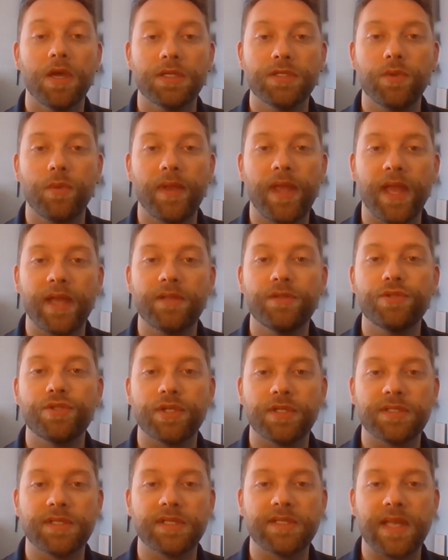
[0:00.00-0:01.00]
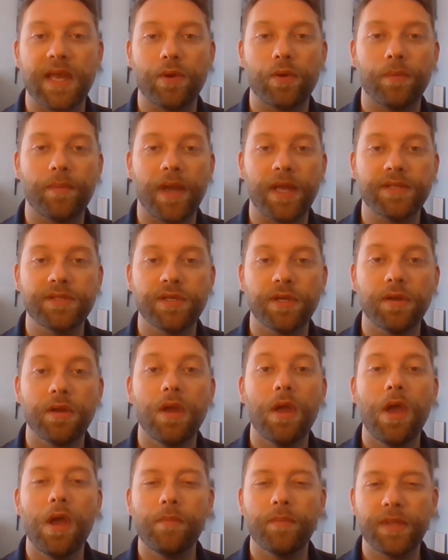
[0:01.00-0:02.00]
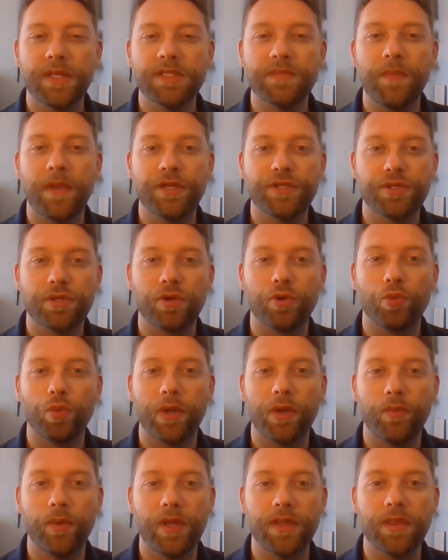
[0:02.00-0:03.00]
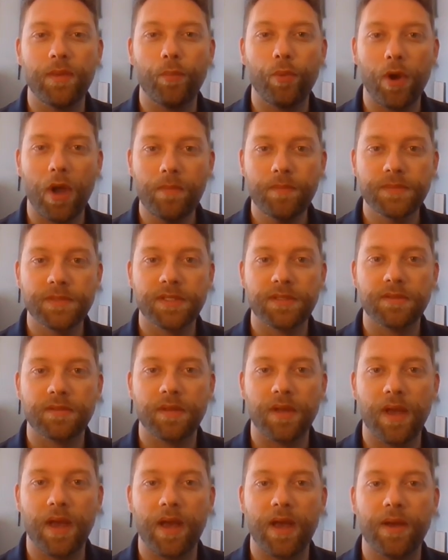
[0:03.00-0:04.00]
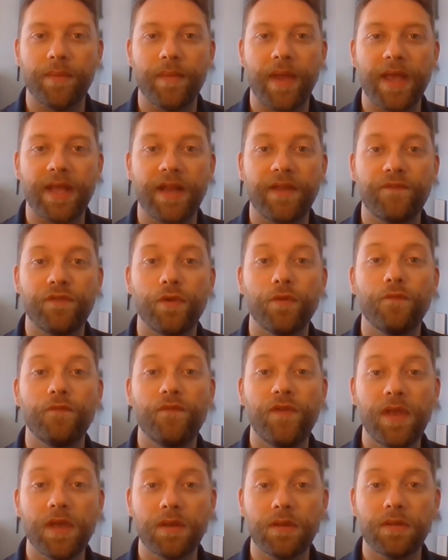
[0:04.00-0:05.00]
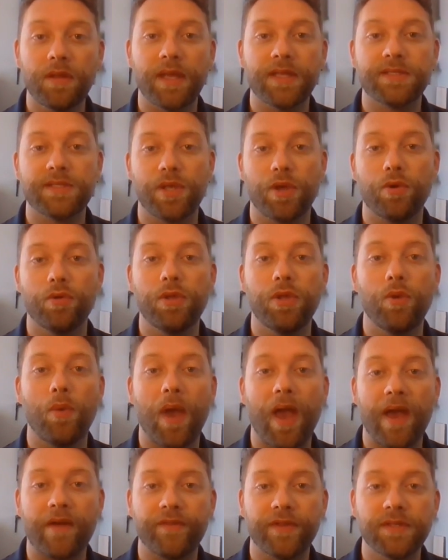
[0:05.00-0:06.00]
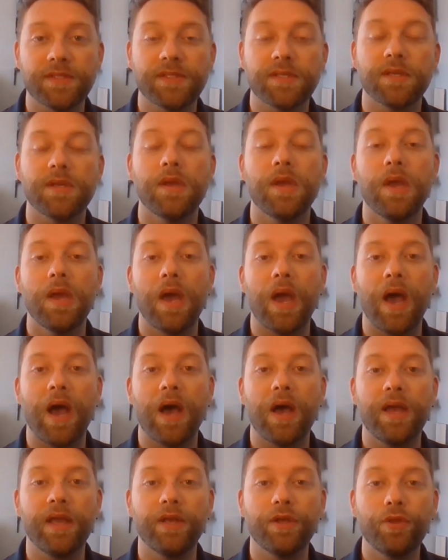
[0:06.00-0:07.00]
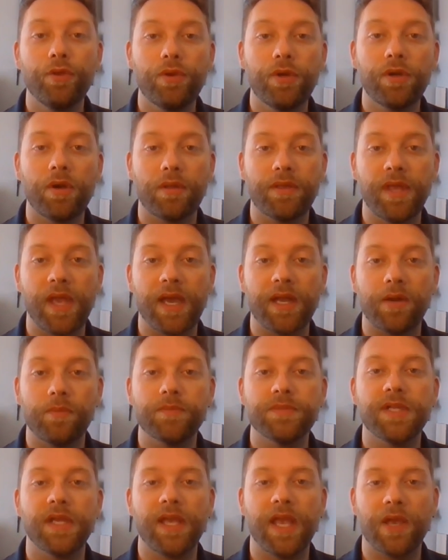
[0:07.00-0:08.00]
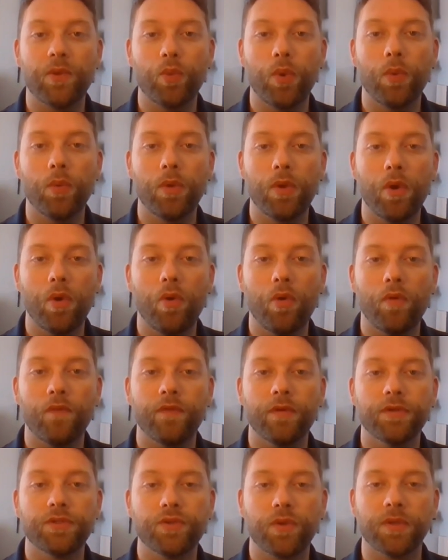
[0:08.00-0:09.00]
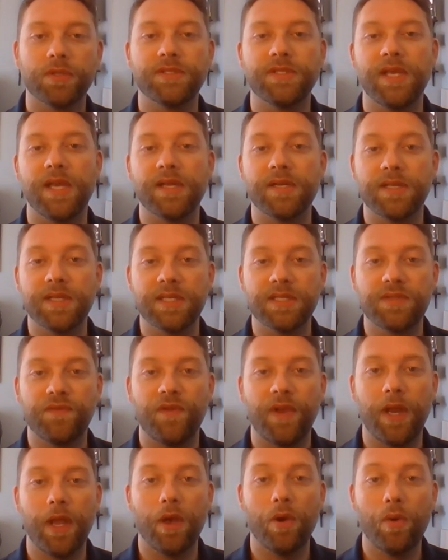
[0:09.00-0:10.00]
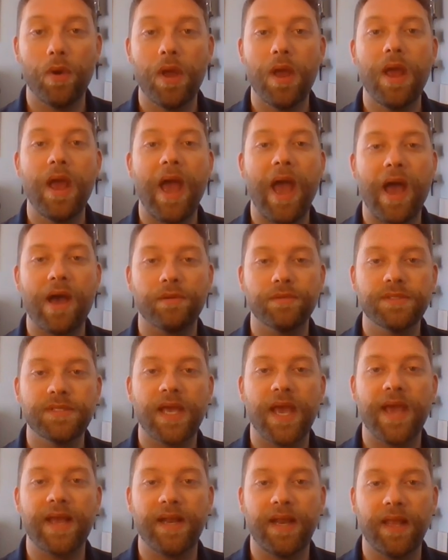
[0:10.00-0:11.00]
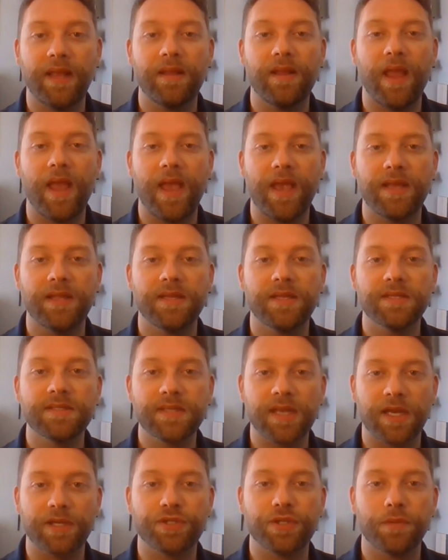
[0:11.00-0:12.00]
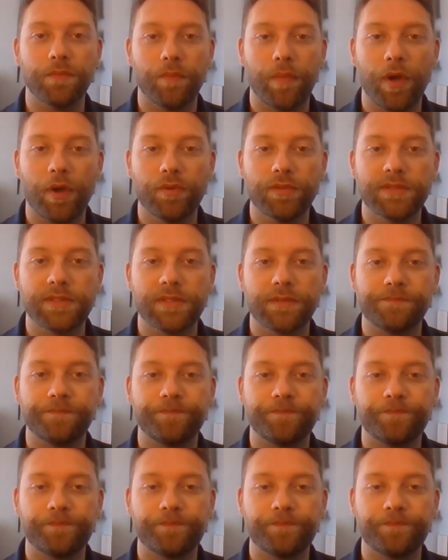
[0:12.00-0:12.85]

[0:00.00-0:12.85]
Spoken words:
So again, just as that reminder, please make sure to reread the prompt. And if you feel as though you haven't included all the items, again, we will go over towards the end of this video how to edit a discussion post.